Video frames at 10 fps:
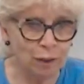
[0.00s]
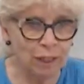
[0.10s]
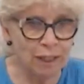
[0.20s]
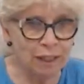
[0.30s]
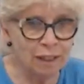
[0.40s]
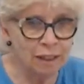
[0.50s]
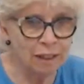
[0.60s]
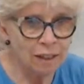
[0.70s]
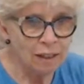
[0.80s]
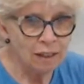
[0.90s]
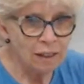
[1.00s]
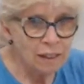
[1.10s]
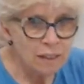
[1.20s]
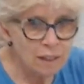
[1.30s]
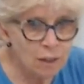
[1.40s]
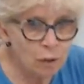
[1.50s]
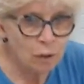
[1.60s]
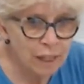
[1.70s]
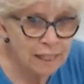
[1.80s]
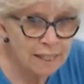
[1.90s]
you like. So
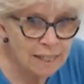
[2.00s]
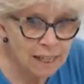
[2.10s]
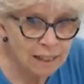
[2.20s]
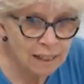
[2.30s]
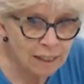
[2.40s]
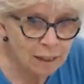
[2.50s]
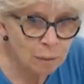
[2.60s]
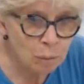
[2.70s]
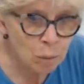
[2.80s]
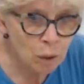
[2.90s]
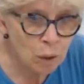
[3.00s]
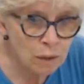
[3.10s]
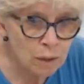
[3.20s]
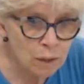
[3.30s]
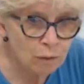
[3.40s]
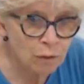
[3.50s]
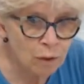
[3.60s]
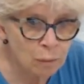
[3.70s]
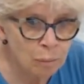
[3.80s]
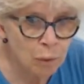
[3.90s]
they said it was
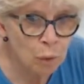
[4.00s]
from